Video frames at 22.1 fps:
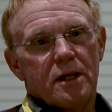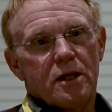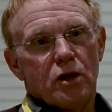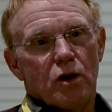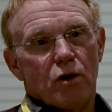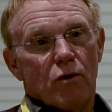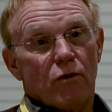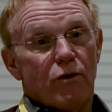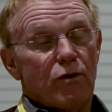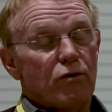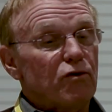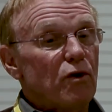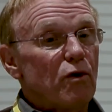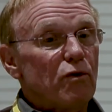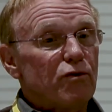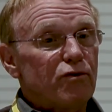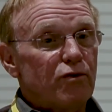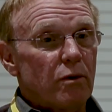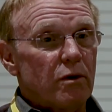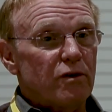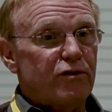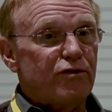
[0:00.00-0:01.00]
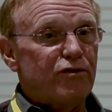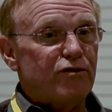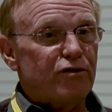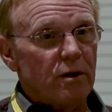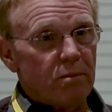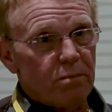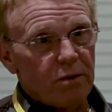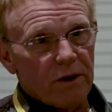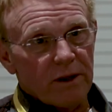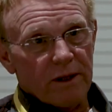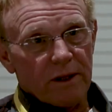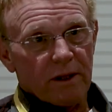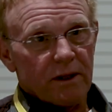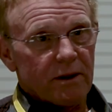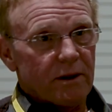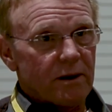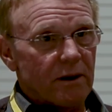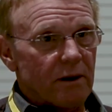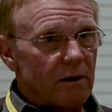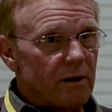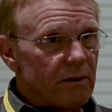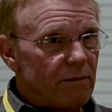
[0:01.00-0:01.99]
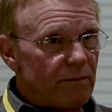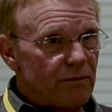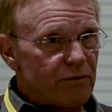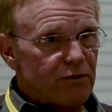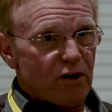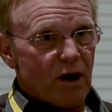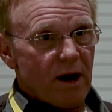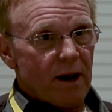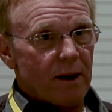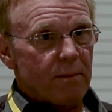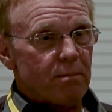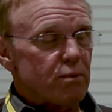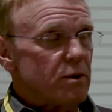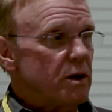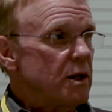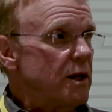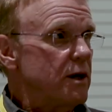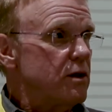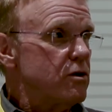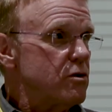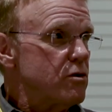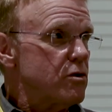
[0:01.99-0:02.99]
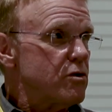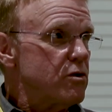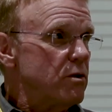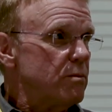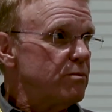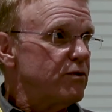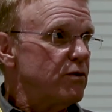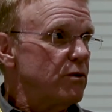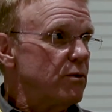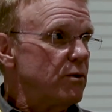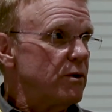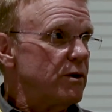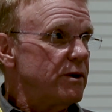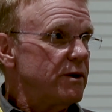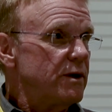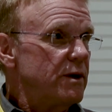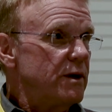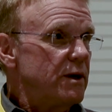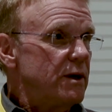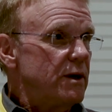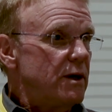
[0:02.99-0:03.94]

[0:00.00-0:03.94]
There's also a sibling type relationship to it,